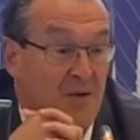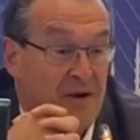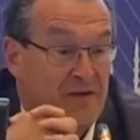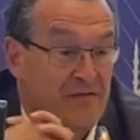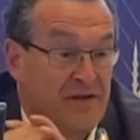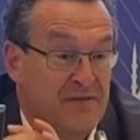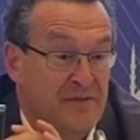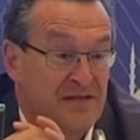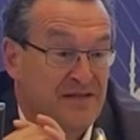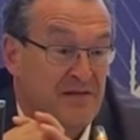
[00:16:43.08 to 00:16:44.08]
One of
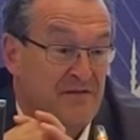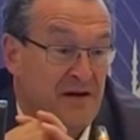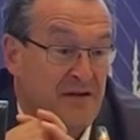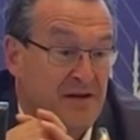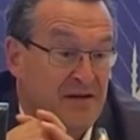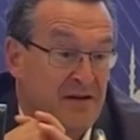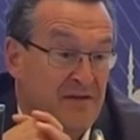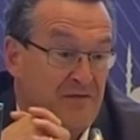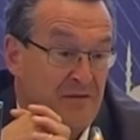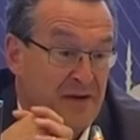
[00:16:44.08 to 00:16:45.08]
them is environmental
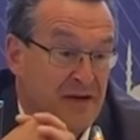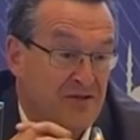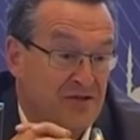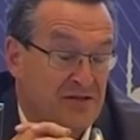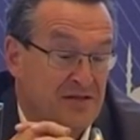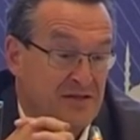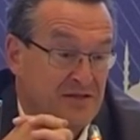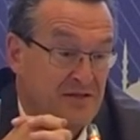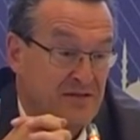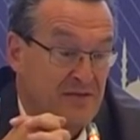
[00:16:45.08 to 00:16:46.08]
information
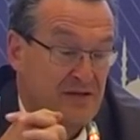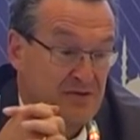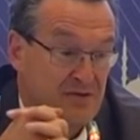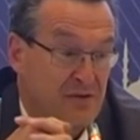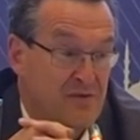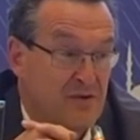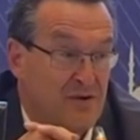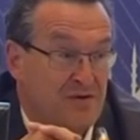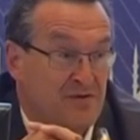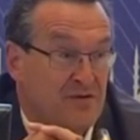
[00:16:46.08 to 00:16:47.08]
system, that term you
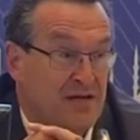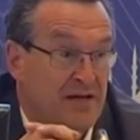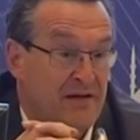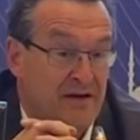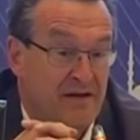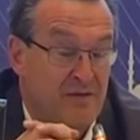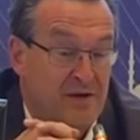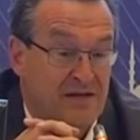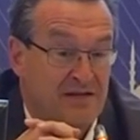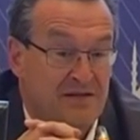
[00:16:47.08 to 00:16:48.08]
heard today. The other
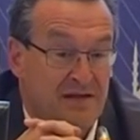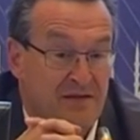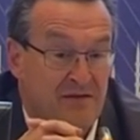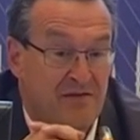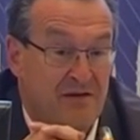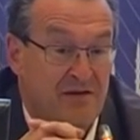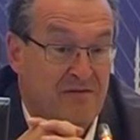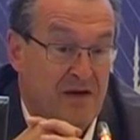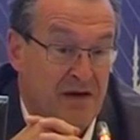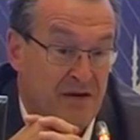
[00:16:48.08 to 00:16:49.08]
one is state of the
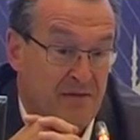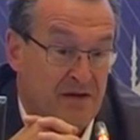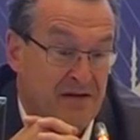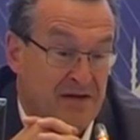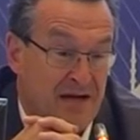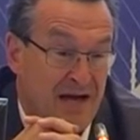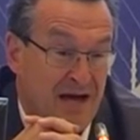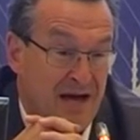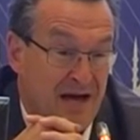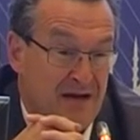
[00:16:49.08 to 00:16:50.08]
environment.
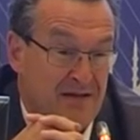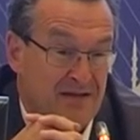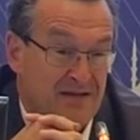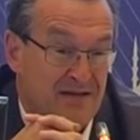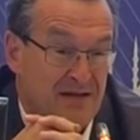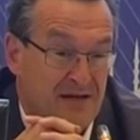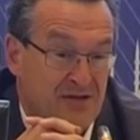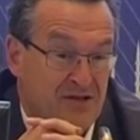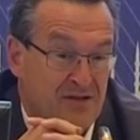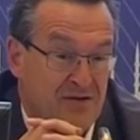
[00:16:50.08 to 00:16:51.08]
The
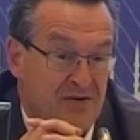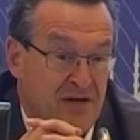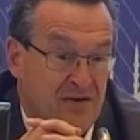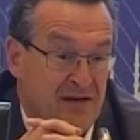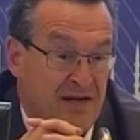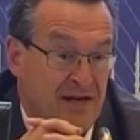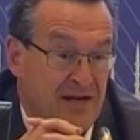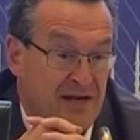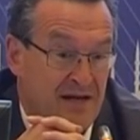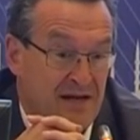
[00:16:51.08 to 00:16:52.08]
discussion around
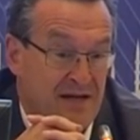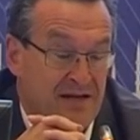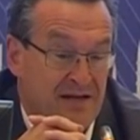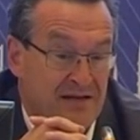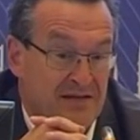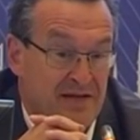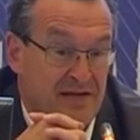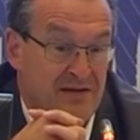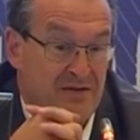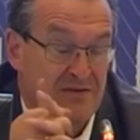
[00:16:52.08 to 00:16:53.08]
indicators
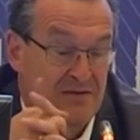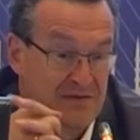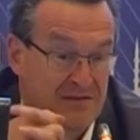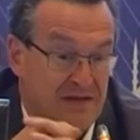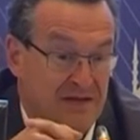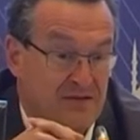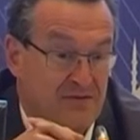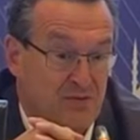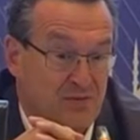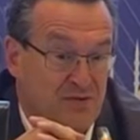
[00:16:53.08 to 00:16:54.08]
and also the
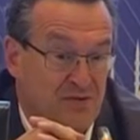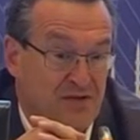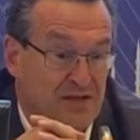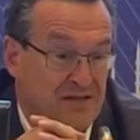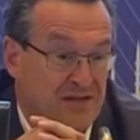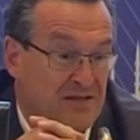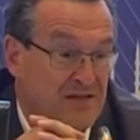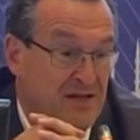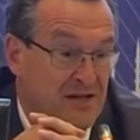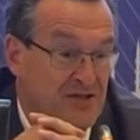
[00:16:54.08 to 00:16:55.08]
Sense2 project is a
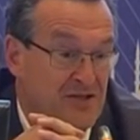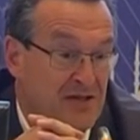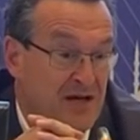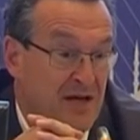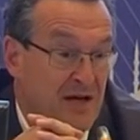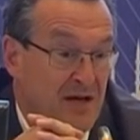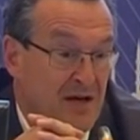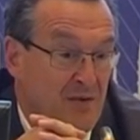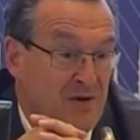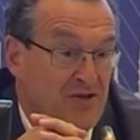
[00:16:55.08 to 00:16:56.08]
discussion
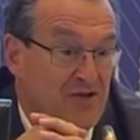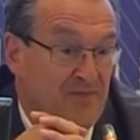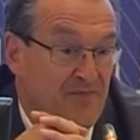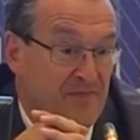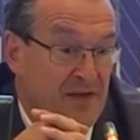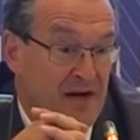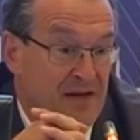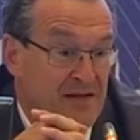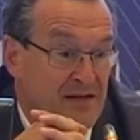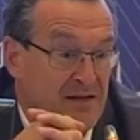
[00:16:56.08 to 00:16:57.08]
which
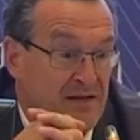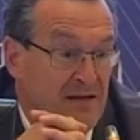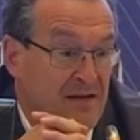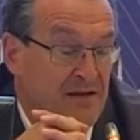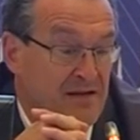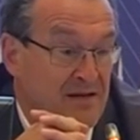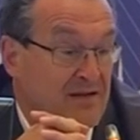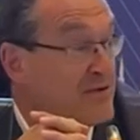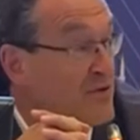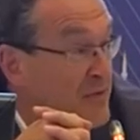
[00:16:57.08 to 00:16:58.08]
ideally
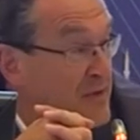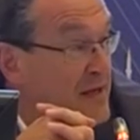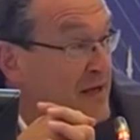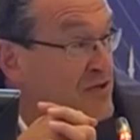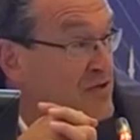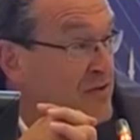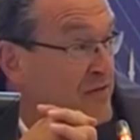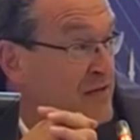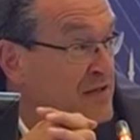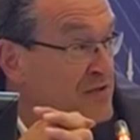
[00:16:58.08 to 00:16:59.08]
needs a combination
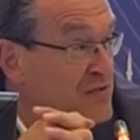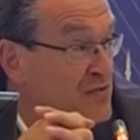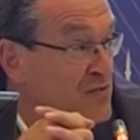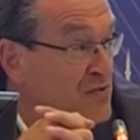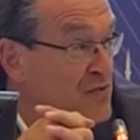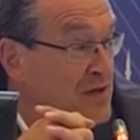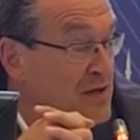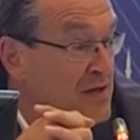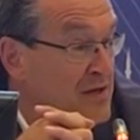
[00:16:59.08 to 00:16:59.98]
of these two